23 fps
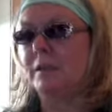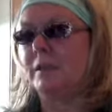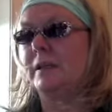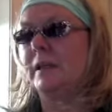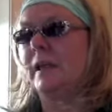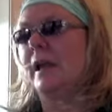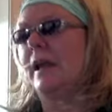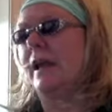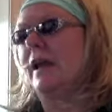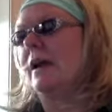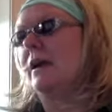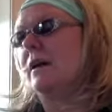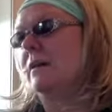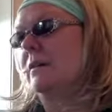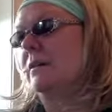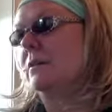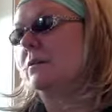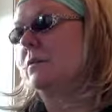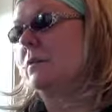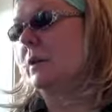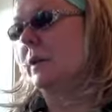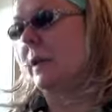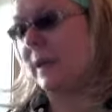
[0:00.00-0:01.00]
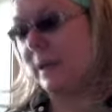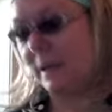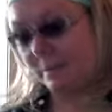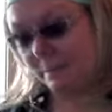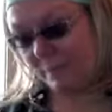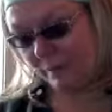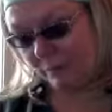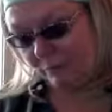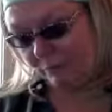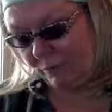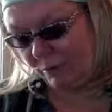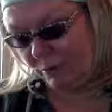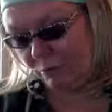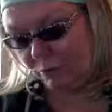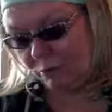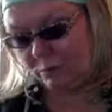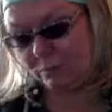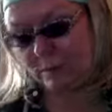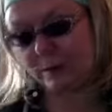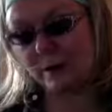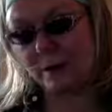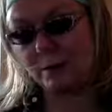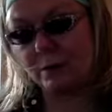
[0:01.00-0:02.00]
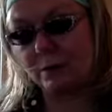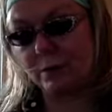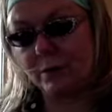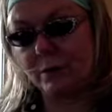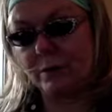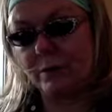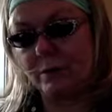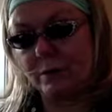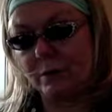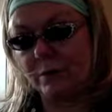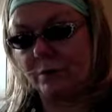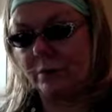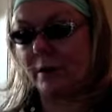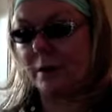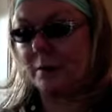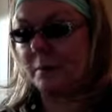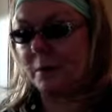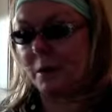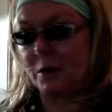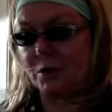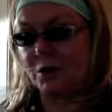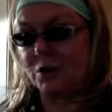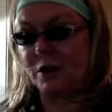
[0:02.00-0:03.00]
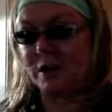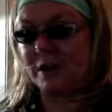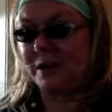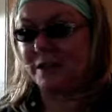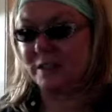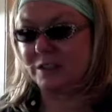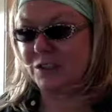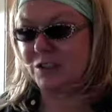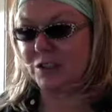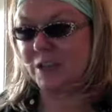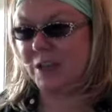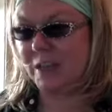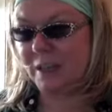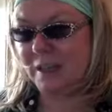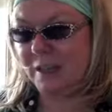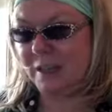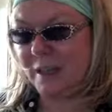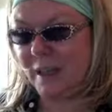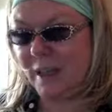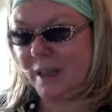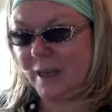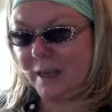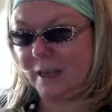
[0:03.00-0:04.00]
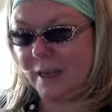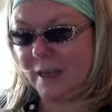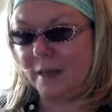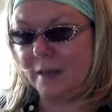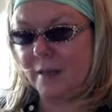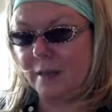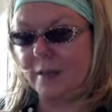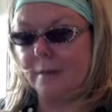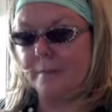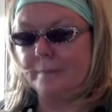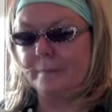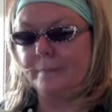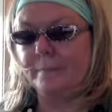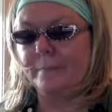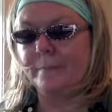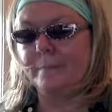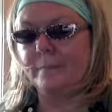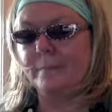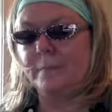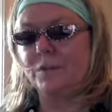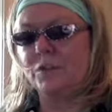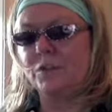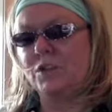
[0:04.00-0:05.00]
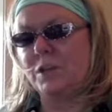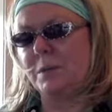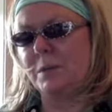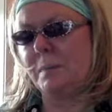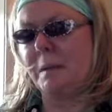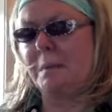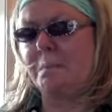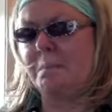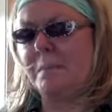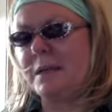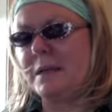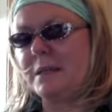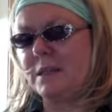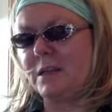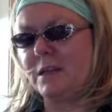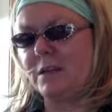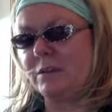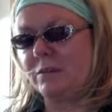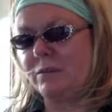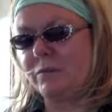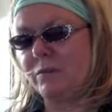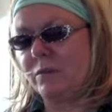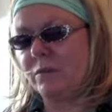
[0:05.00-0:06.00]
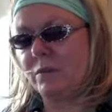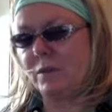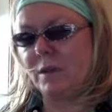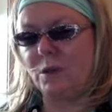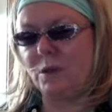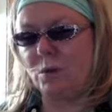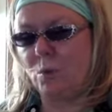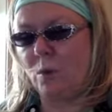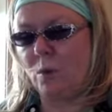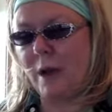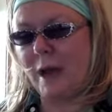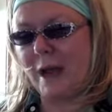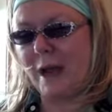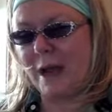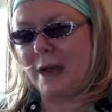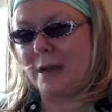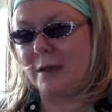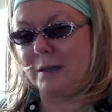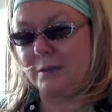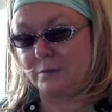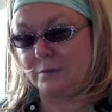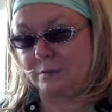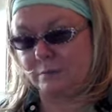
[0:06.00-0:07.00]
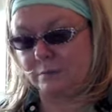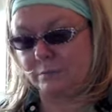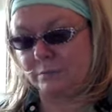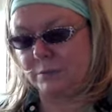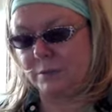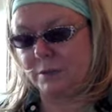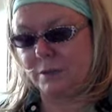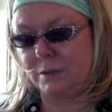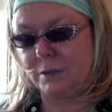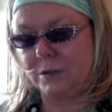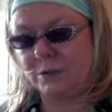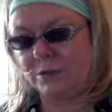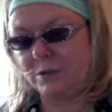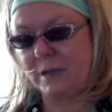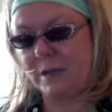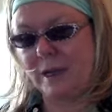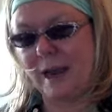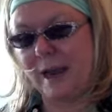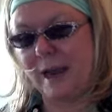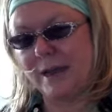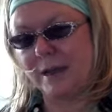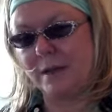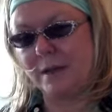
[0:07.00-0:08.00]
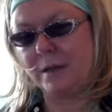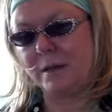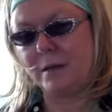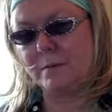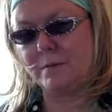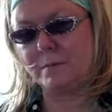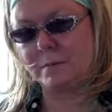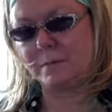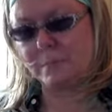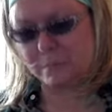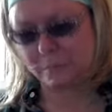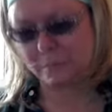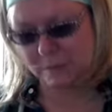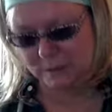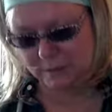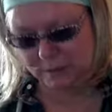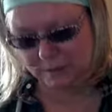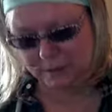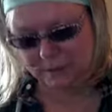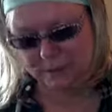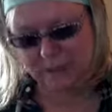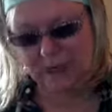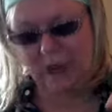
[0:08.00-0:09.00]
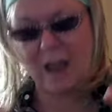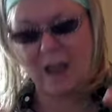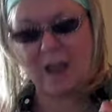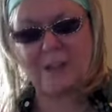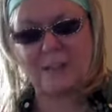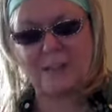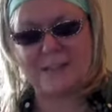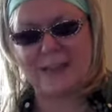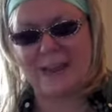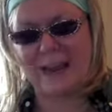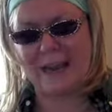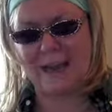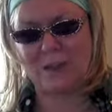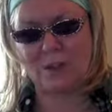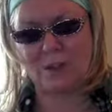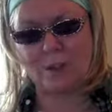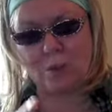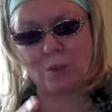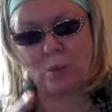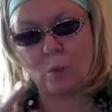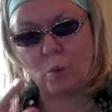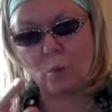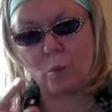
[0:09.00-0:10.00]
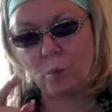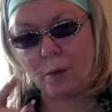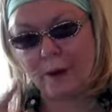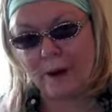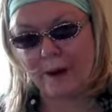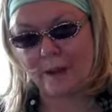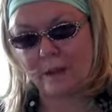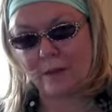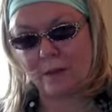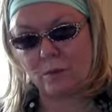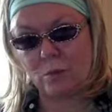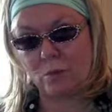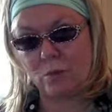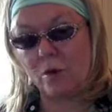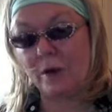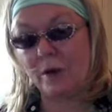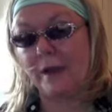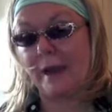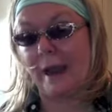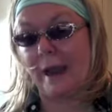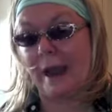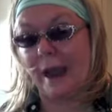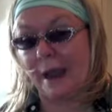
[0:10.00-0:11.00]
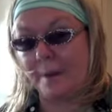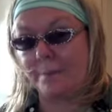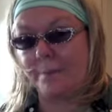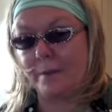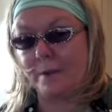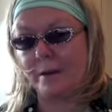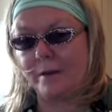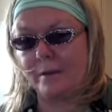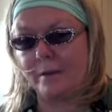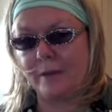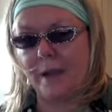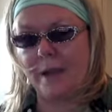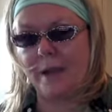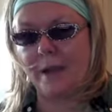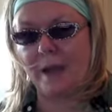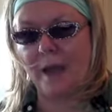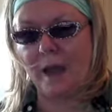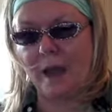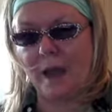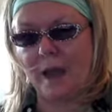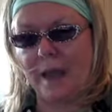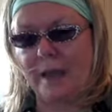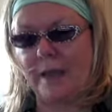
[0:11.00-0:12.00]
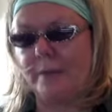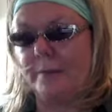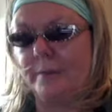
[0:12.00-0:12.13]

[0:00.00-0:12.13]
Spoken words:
Yeah, well, he had been fooling around with her, and Grandma, she didn't like it. She'd been missing for a little while. So this kind of comes into context with what happened that night.